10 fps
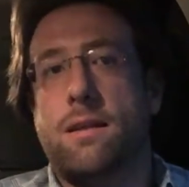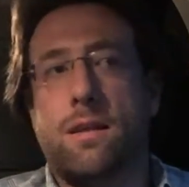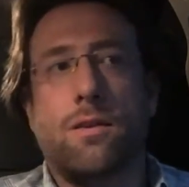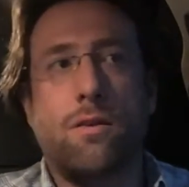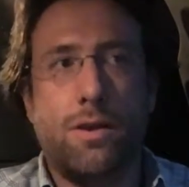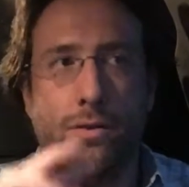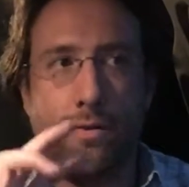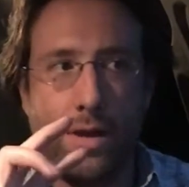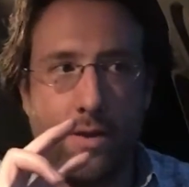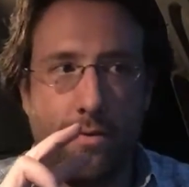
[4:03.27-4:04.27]

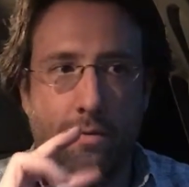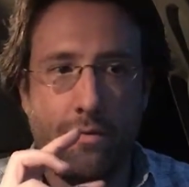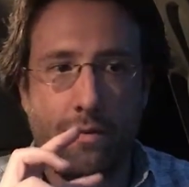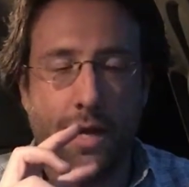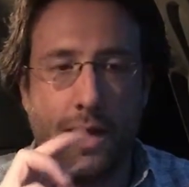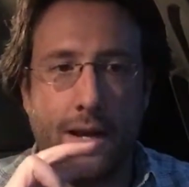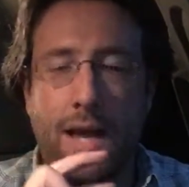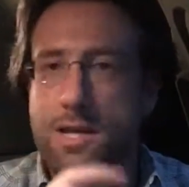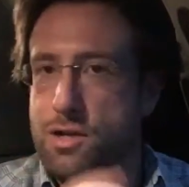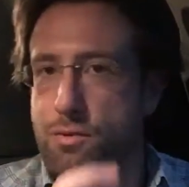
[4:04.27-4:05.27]
It'll like a
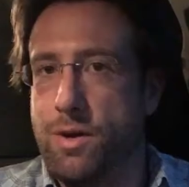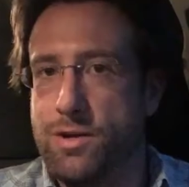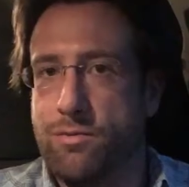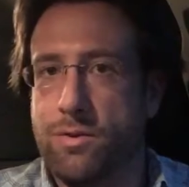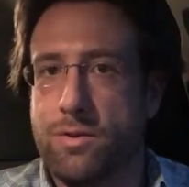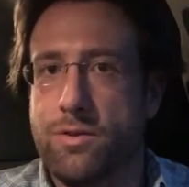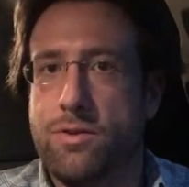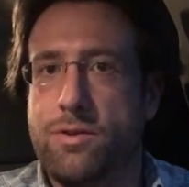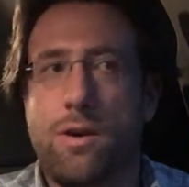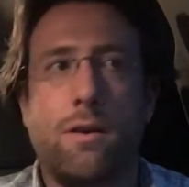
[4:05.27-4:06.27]
light switch will
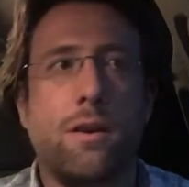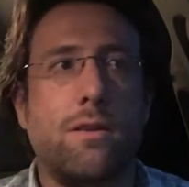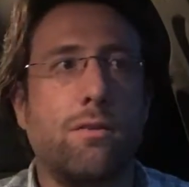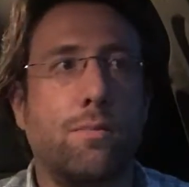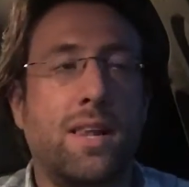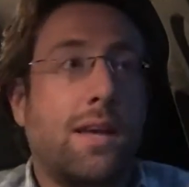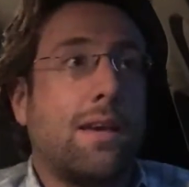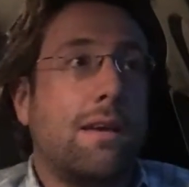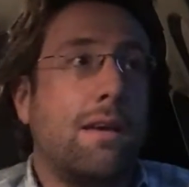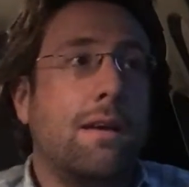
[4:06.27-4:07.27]
turn, and you'll be
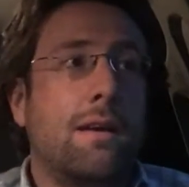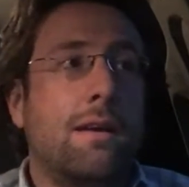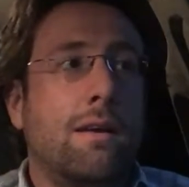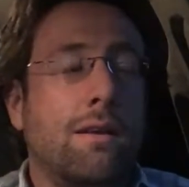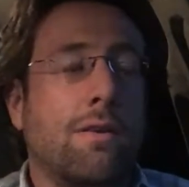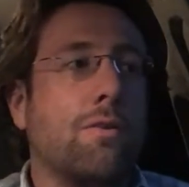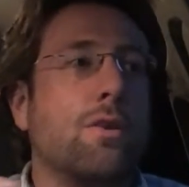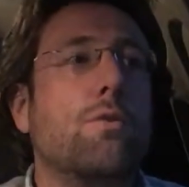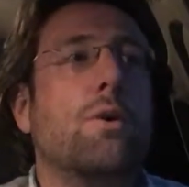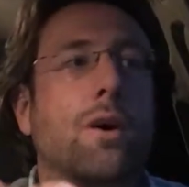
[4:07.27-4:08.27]
like,
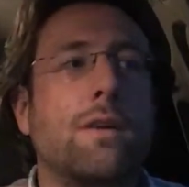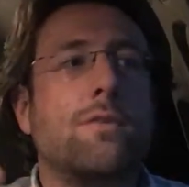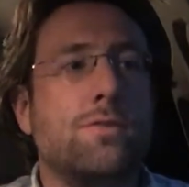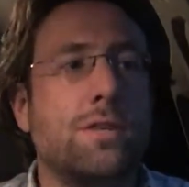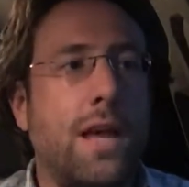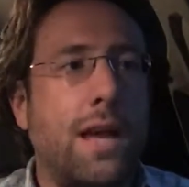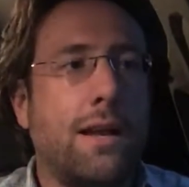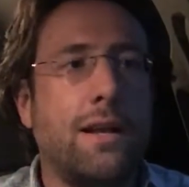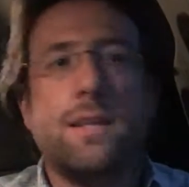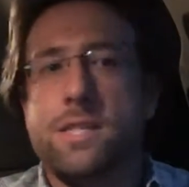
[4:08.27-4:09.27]
you will
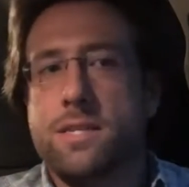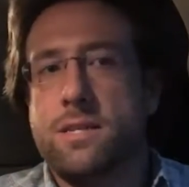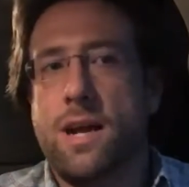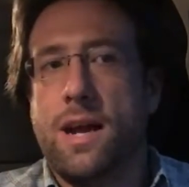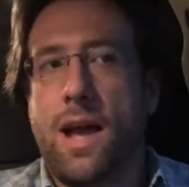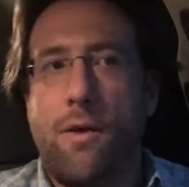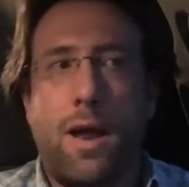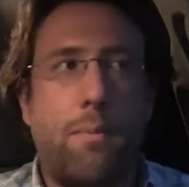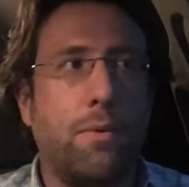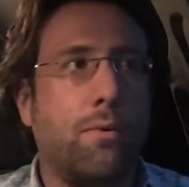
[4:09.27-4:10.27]
understand, at least this is kind of how it
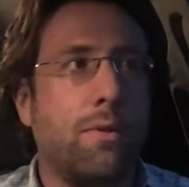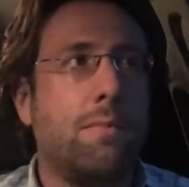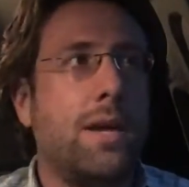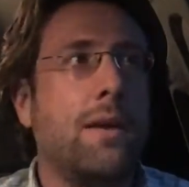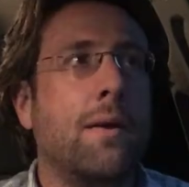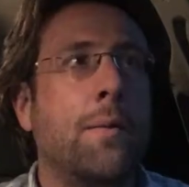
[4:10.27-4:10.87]
happened with me,